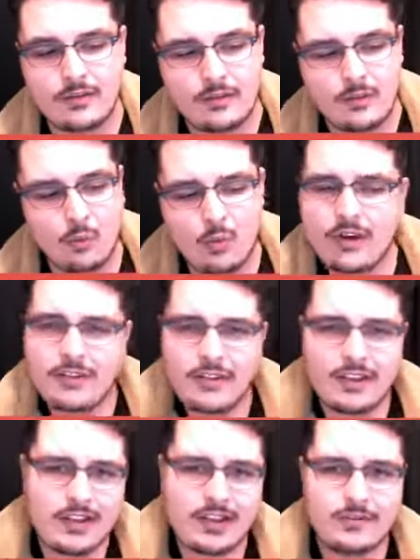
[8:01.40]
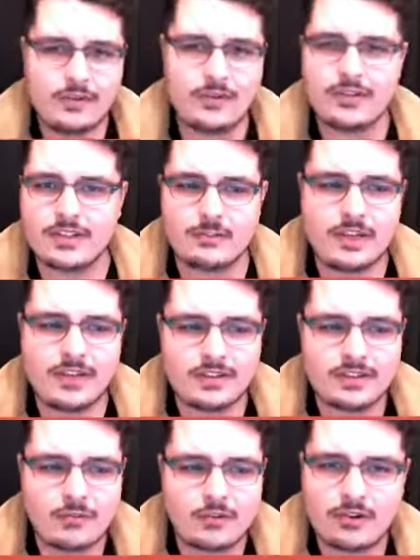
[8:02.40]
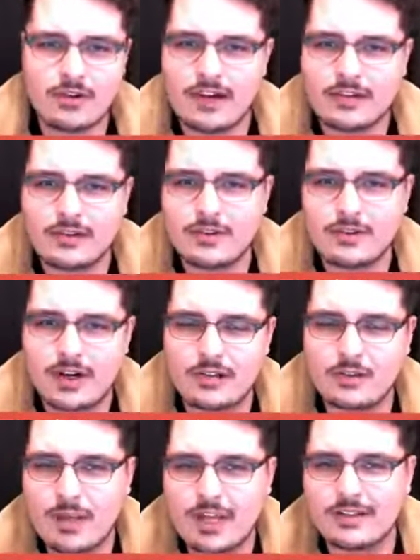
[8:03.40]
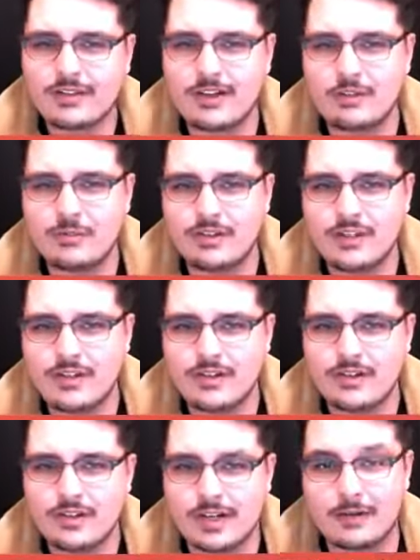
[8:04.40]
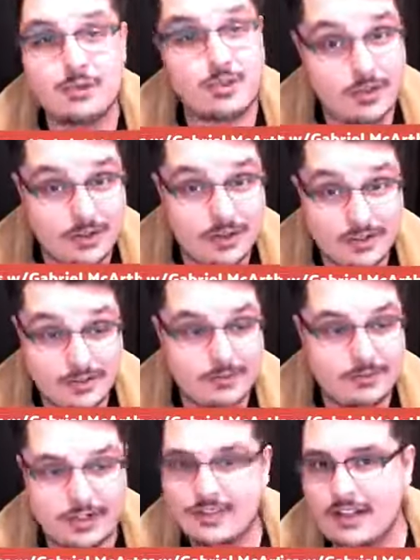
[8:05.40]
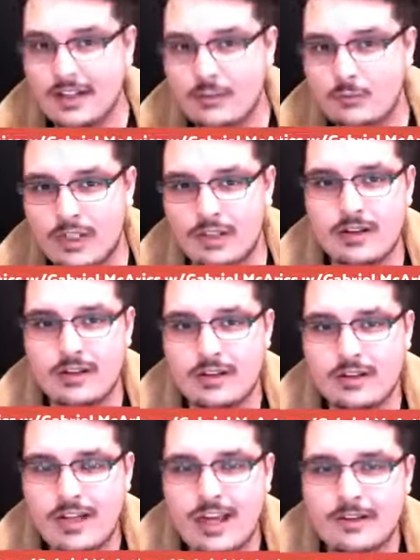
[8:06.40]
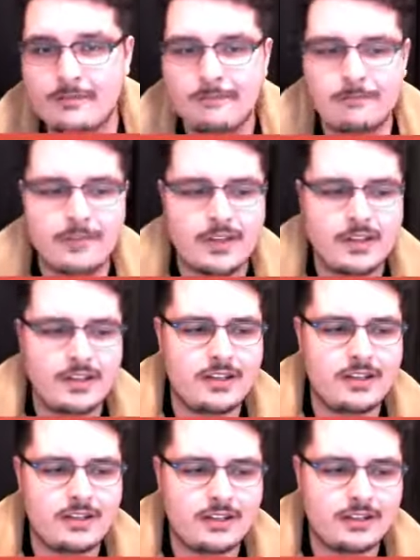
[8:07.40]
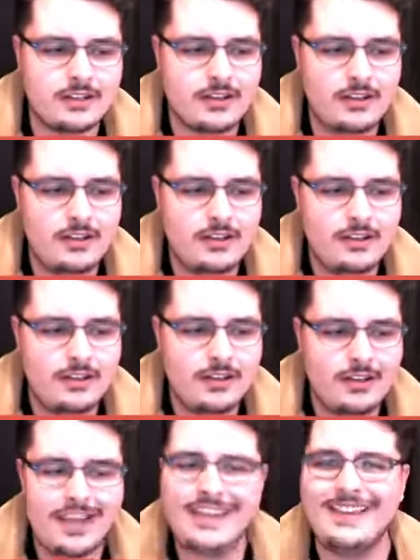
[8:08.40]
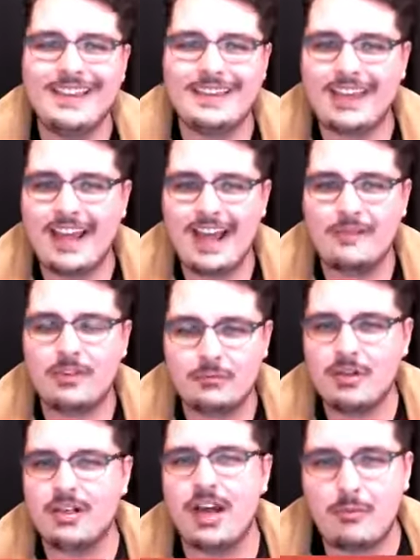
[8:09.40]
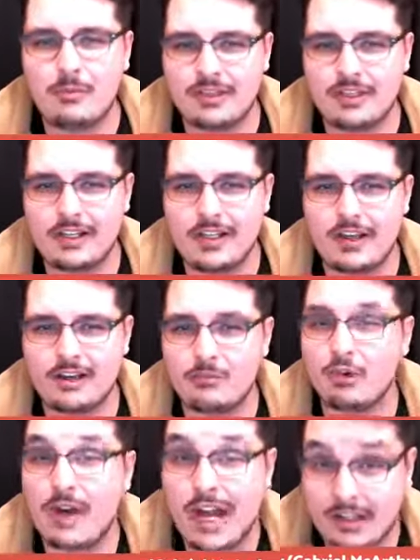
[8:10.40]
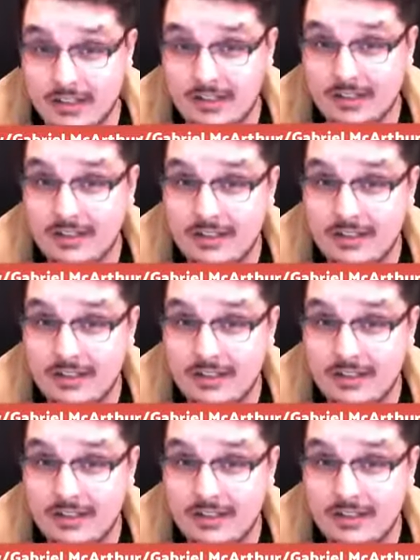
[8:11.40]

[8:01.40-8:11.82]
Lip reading: The one thing that I've noticed about the Democrats throughout the past couple of years, and I'm sure it's extended way longer than that, is they think they have a monopoly on morality.